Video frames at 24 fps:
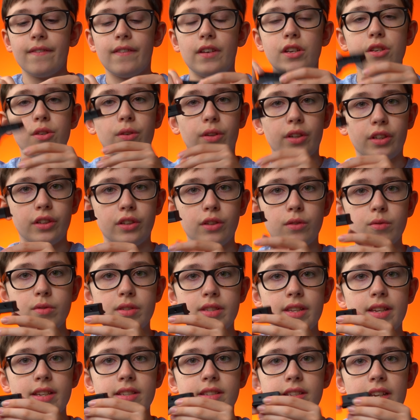then you can
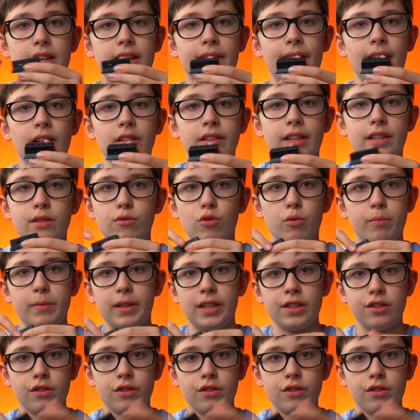use this, and the lens won't be